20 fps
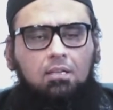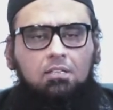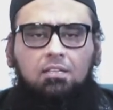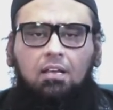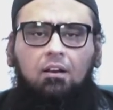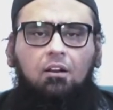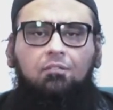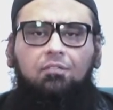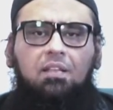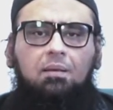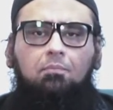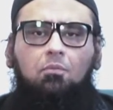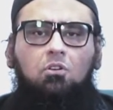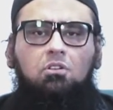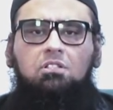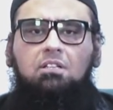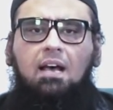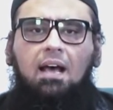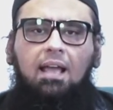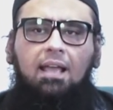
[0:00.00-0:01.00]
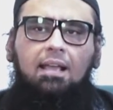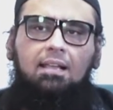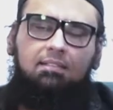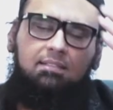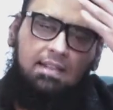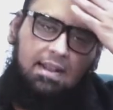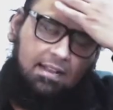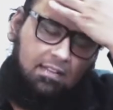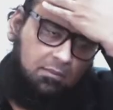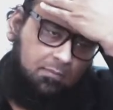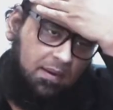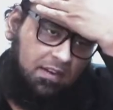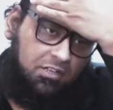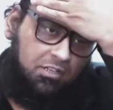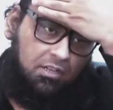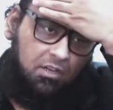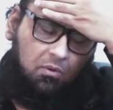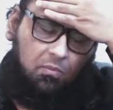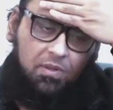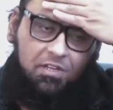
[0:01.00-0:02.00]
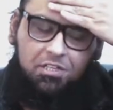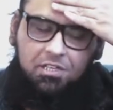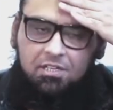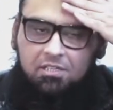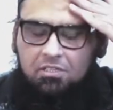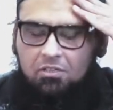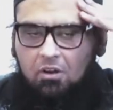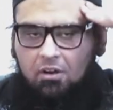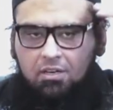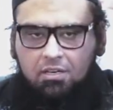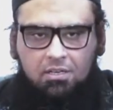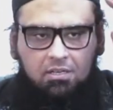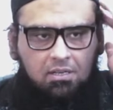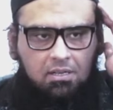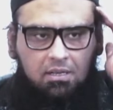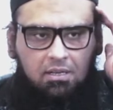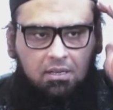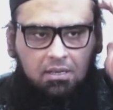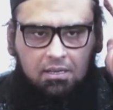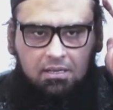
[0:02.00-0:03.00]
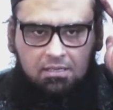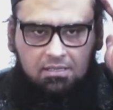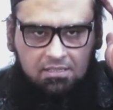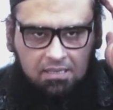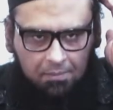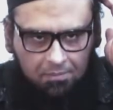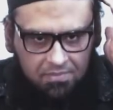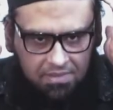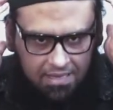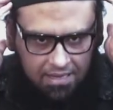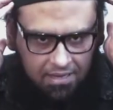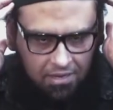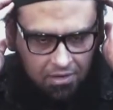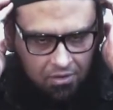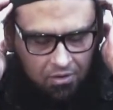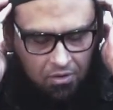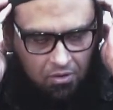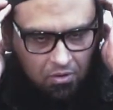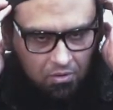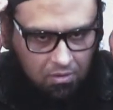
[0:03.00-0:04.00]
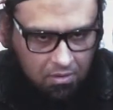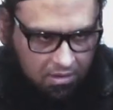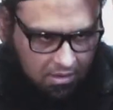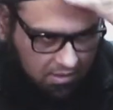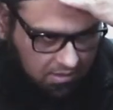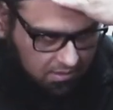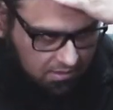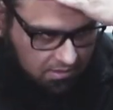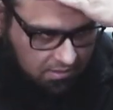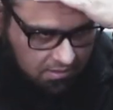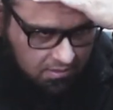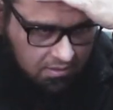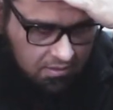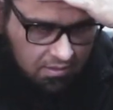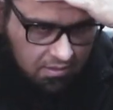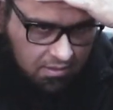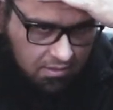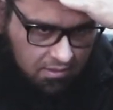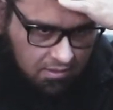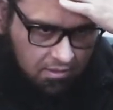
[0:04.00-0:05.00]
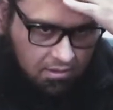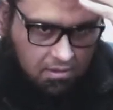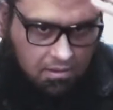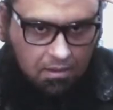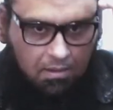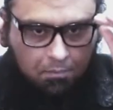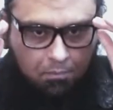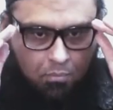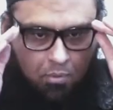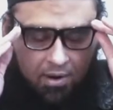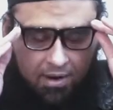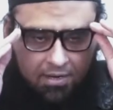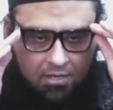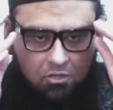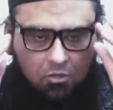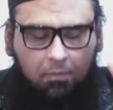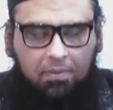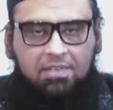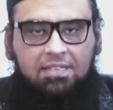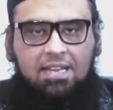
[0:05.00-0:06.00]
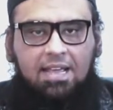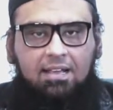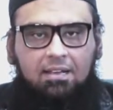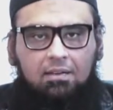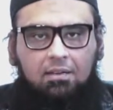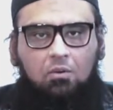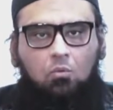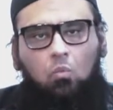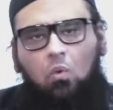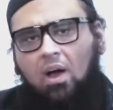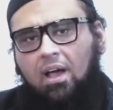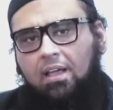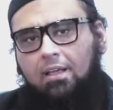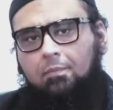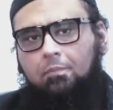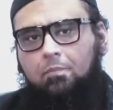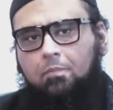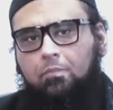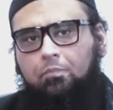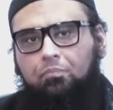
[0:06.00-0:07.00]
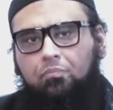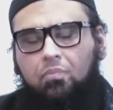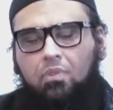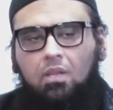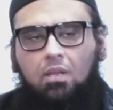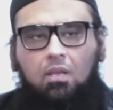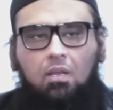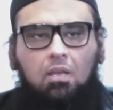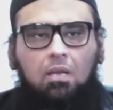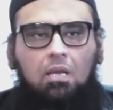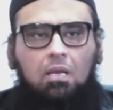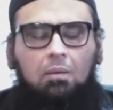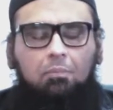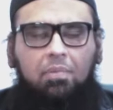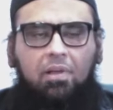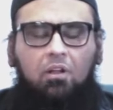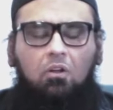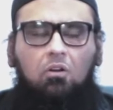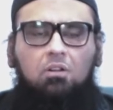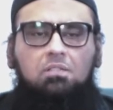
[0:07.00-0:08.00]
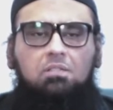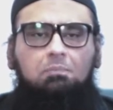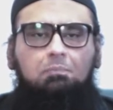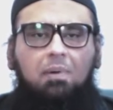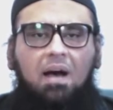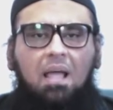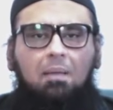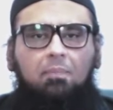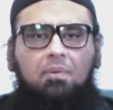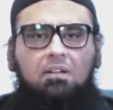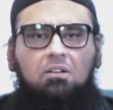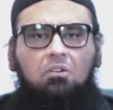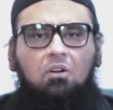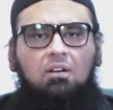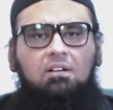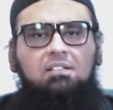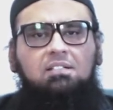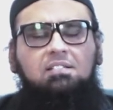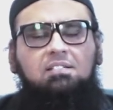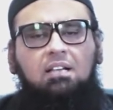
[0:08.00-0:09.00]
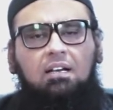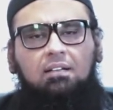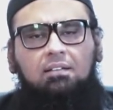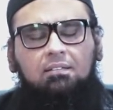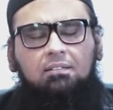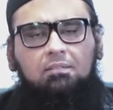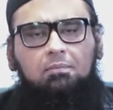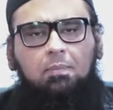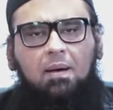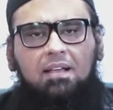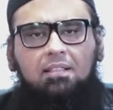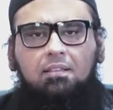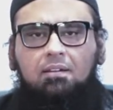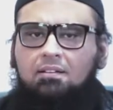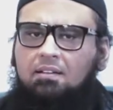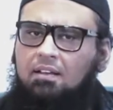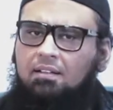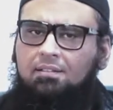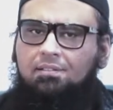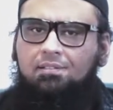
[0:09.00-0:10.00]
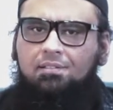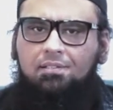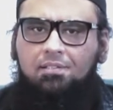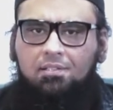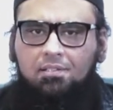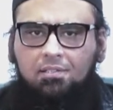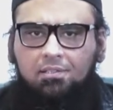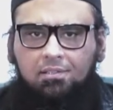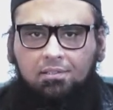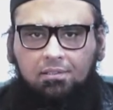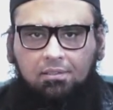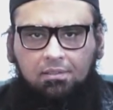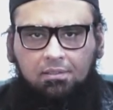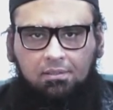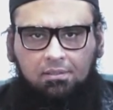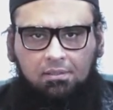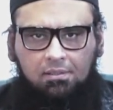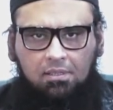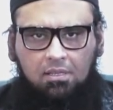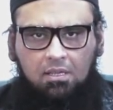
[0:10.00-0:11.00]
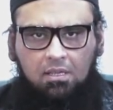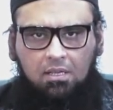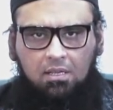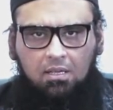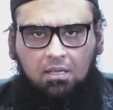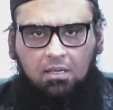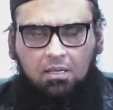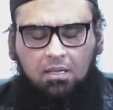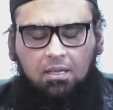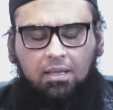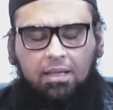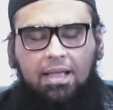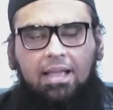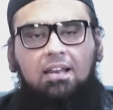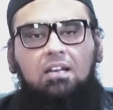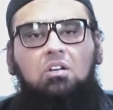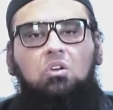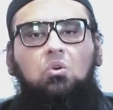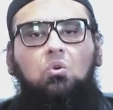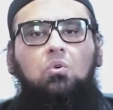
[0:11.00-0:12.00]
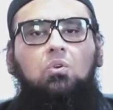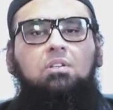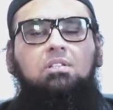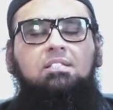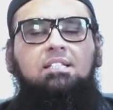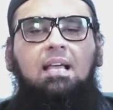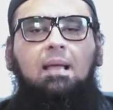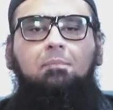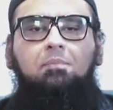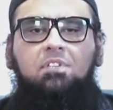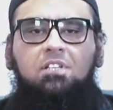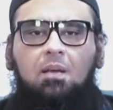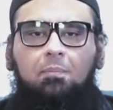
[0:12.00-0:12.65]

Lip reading: Son of the Most High is an expression which is not something, you know, a point to be taken. Why? Because Bible got son by the tongues. In Luke, same